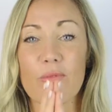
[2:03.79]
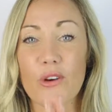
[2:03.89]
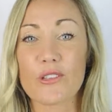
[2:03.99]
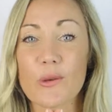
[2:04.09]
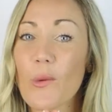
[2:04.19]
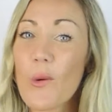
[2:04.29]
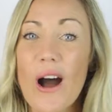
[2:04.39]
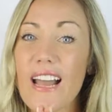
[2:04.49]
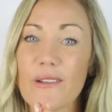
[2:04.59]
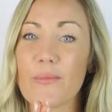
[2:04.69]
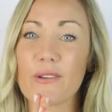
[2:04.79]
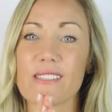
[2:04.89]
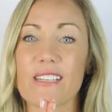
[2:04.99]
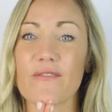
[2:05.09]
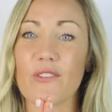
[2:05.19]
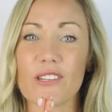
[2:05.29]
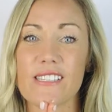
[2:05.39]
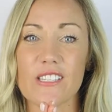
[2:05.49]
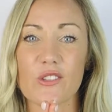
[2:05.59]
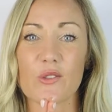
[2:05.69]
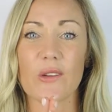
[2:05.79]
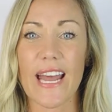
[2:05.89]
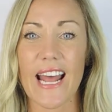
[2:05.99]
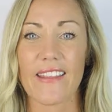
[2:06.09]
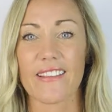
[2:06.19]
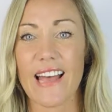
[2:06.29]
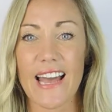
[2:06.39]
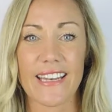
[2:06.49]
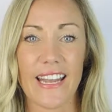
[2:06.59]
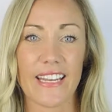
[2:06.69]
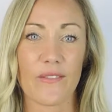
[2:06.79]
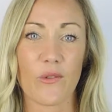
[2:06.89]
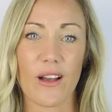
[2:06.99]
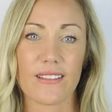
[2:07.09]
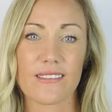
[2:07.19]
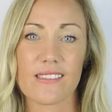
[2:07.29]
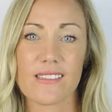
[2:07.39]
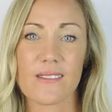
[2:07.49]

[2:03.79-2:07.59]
those quiet positive voices drown out the loud negative ones?